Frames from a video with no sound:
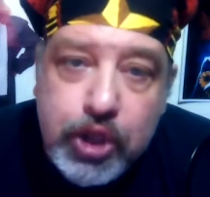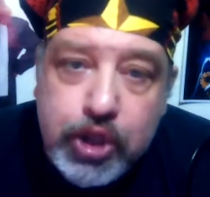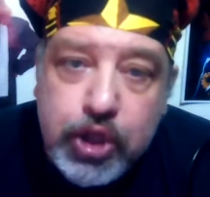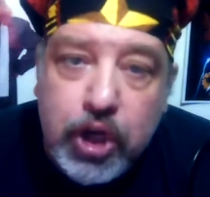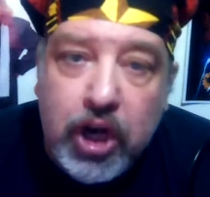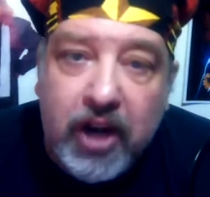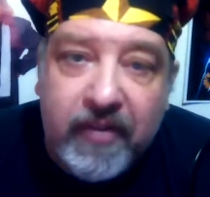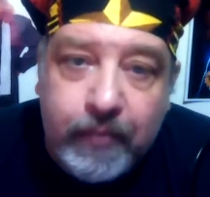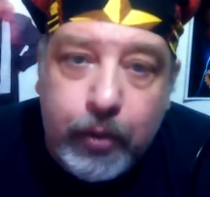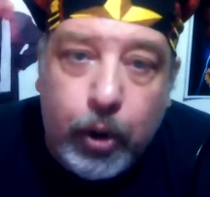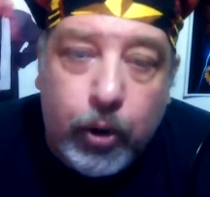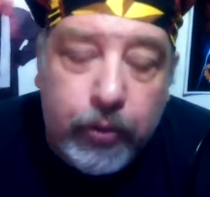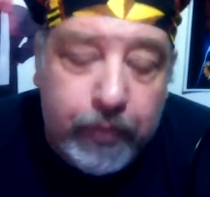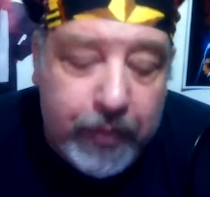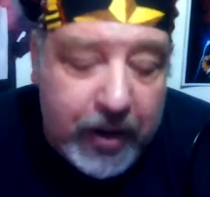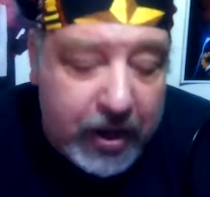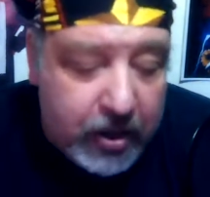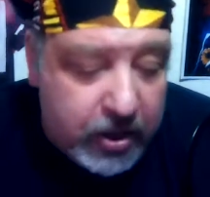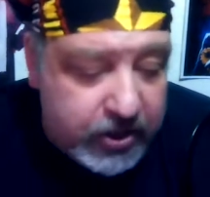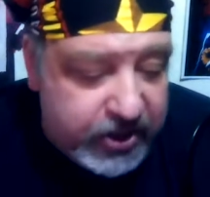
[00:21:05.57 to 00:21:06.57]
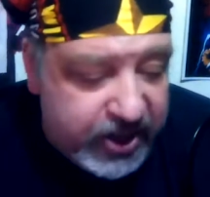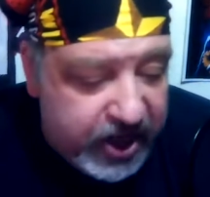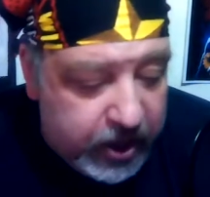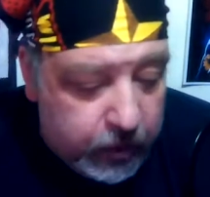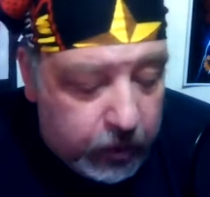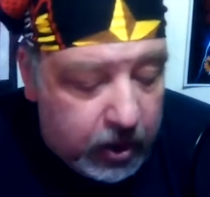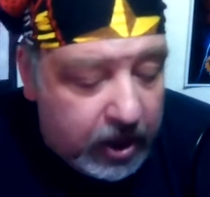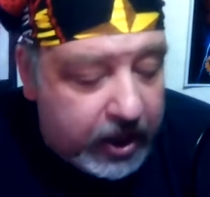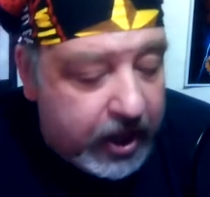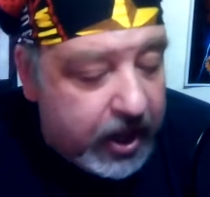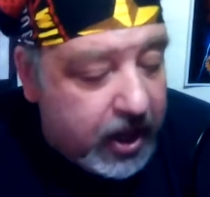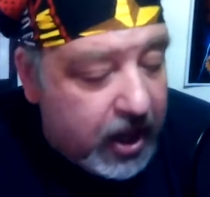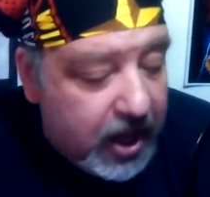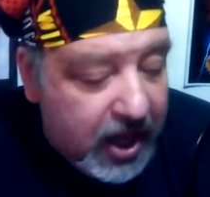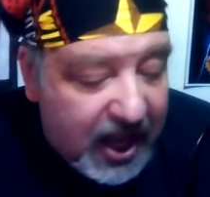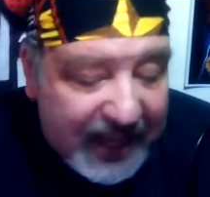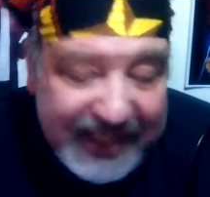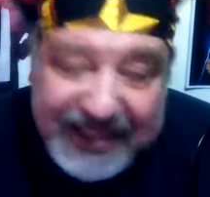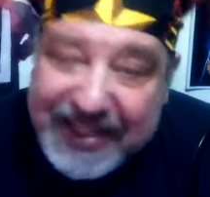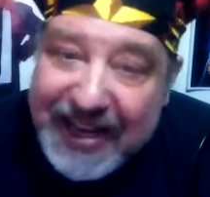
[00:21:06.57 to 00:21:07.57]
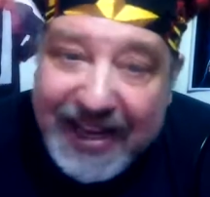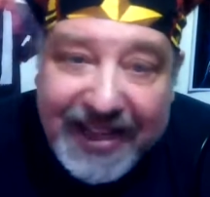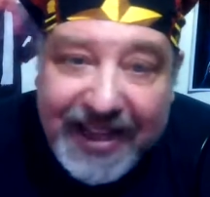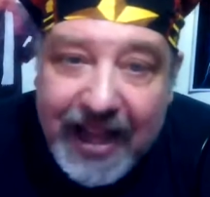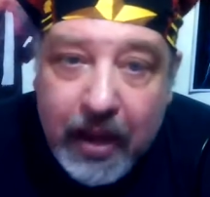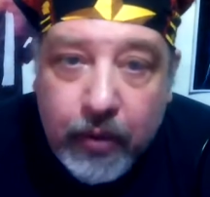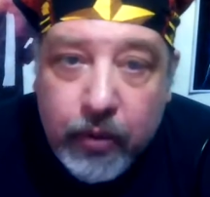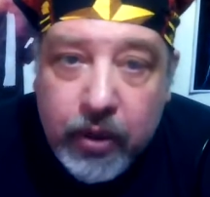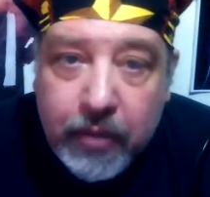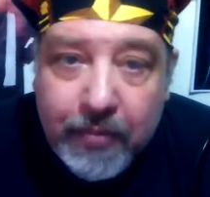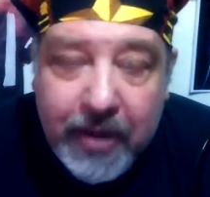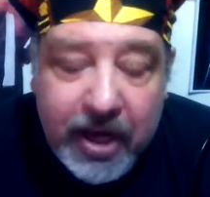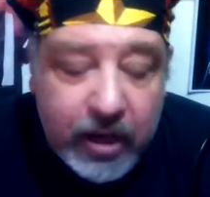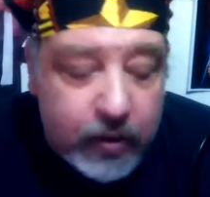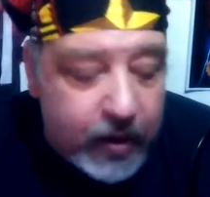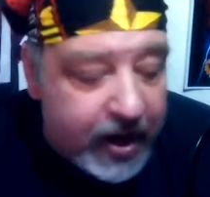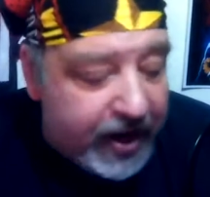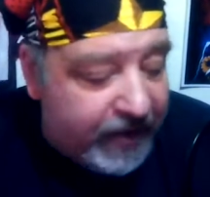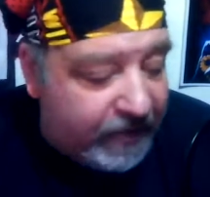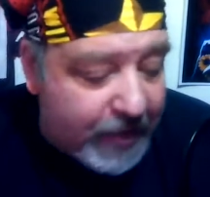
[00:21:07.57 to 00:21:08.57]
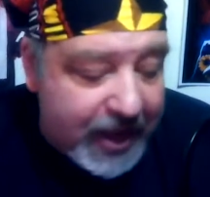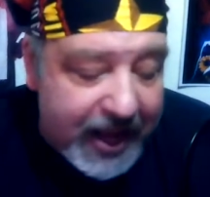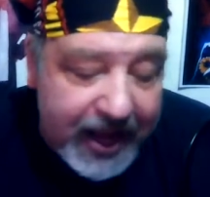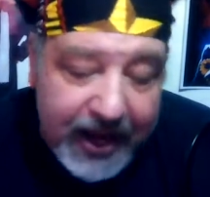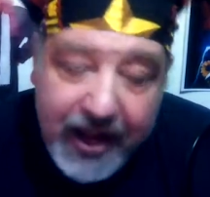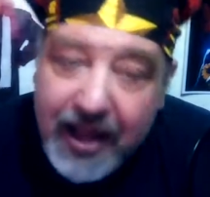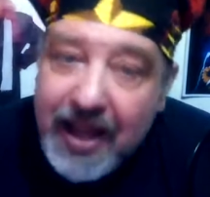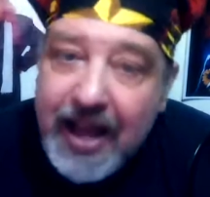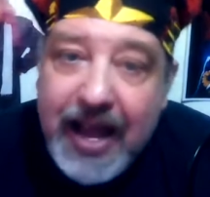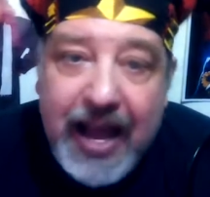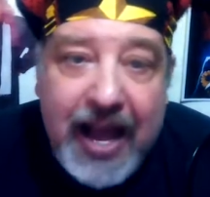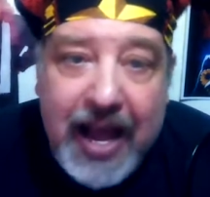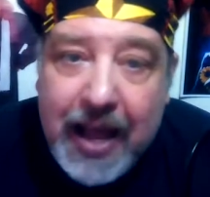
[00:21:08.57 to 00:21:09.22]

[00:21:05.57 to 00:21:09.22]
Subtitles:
deserve both parents equally. I'll take that one to my grave, man.